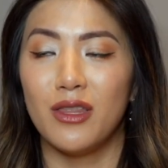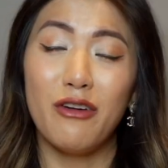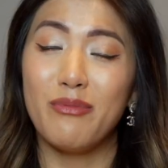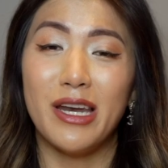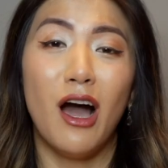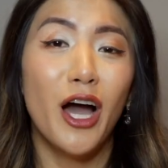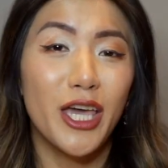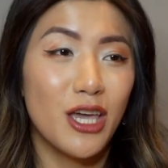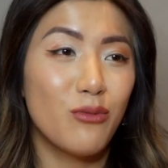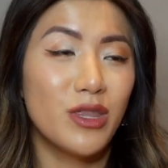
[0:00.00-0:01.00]
I've been
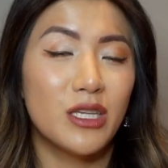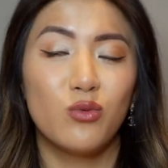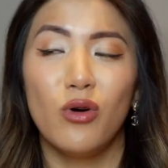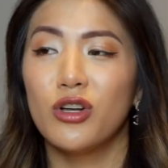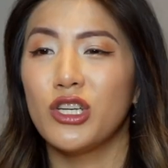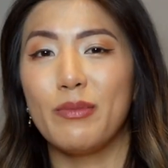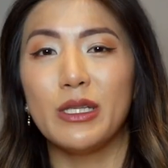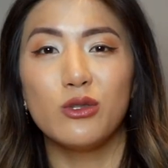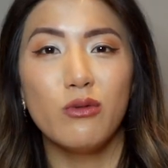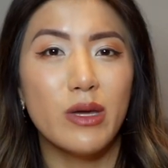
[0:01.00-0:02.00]
hiking with this watch. I've been
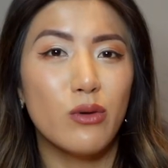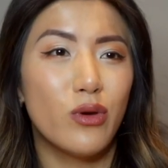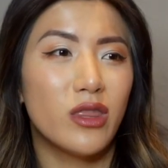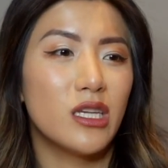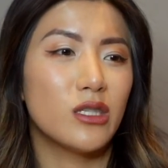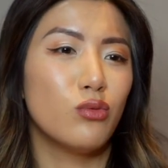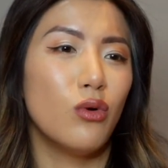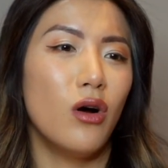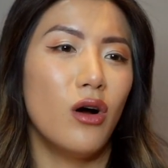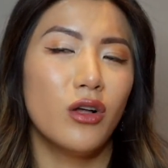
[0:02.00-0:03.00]
swimming with this
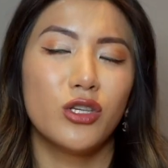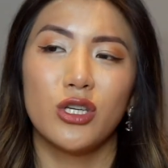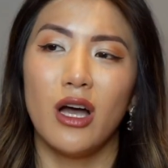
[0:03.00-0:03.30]
watch.